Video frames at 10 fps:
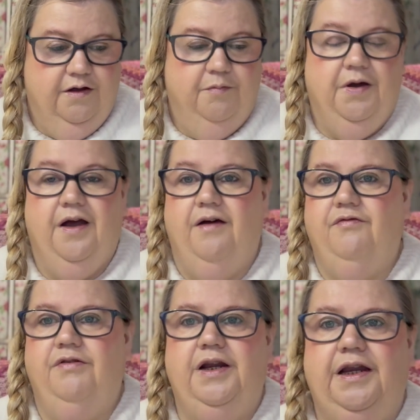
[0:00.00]
But
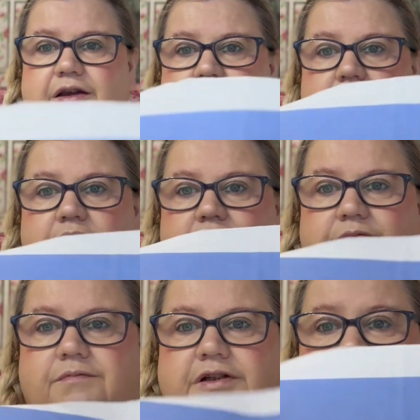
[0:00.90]
I've really not got
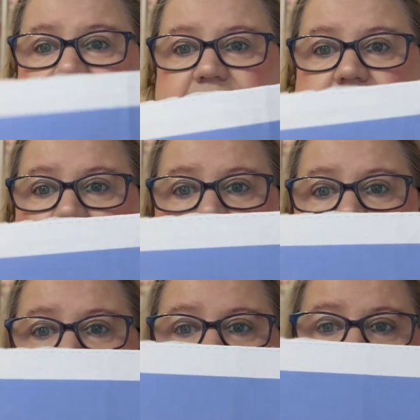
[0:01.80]
much to tell you about that,